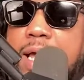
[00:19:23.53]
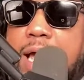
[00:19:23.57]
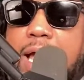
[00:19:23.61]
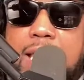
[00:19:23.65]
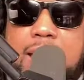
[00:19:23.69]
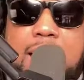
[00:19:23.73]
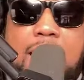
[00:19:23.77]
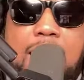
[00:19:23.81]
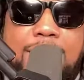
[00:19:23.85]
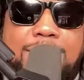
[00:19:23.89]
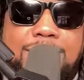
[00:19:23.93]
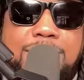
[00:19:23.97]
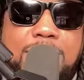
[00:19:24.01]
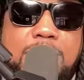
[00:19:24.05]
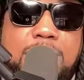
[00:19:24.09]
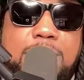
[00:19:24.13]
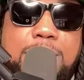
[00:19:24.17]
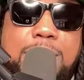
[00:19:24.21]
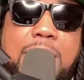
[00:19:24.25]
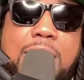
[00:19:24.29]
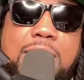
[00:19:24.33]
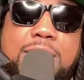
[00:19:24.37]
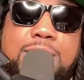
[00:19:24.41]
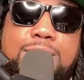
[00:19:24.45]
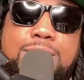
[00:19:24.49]
How y'all feeling
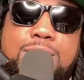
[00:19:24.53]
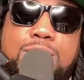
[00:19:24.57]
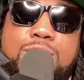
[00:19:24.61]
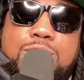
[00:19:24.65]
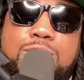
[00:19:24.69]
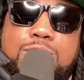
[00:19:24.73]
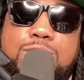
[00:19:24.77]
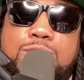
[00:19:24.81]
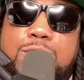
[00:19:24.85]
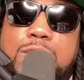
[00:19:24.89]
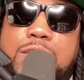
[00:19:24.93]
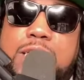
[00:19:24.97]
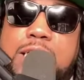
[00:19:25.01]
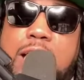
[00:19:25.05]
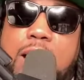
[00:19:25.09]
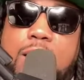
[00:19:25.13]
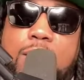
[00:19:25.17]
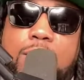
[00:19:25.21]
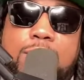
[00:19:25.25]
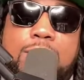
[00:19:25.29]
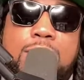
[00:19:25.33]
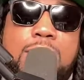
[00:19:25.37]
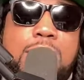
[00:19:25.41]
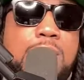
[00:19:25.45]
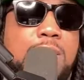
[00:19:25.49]
about the moves? We
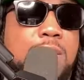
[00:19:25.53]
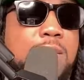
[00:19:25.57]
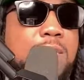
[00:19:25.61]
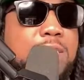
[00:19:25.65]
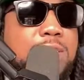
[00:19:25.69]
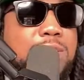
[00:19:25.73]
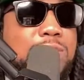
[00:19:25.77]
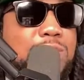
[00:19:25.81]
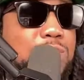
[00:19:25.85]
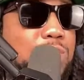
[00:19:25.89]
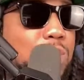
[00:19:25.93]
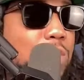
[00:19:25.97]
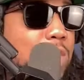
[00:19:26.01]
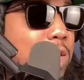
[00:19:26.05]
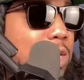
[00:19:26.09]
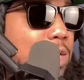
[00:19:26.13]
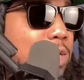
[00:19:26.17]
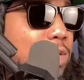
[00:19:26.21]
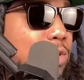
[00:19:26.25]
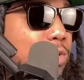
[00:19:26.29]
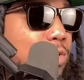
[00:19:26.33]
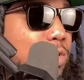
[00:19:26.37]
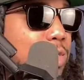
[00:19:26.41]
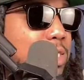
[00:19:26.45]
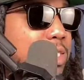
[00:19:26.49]
know
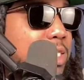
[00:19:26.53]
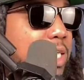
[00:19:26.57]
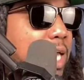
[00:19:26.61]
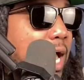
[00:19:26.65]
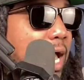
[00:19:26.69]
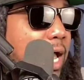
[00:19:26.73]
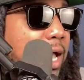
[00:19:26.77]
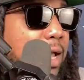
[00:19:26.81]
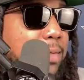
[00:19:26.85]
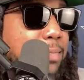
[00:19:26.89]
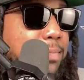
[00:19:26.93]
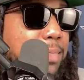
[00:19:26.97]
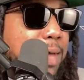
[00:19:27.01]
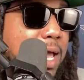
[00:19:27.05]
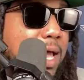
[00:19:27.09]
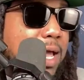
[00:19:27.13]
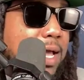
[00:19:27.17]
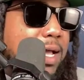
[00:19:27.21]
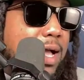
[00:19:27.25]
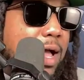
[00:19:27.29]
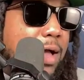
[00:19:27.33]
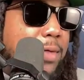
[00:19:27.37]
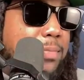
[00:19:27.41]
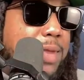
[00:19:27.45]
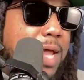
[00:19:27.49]
Jordan Lewis came
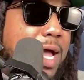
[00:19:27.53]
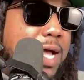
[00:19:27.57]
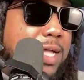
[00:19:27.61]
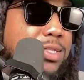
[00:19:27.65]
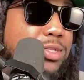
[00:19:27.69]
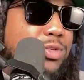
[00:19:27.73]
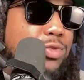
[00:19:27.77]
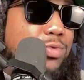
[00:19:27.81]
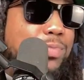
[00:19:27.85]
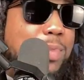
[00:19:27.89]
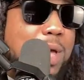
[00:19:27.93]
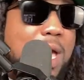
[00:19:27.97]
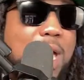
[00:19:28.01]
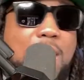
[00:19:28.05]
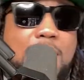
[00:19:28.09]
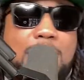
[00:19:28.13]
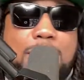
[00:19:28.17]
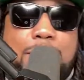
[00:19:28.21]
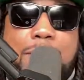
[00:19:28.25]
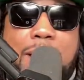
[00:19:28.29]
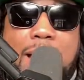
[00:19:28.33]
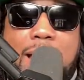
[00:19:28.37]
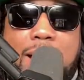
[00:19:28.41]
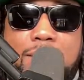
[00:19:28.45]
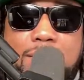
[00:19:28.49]
back. I'm not too mad
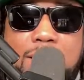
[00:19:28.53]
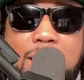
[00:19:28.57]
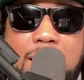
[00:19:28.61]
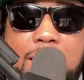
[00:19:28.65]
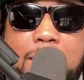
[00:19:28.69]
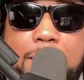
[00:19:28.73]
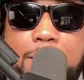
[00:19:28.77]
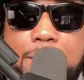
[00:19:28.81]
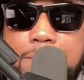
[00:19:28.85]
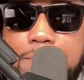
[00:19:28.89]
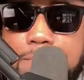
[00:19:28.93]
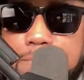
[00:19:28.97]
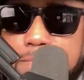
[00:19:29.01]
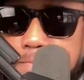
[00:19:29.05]
about that.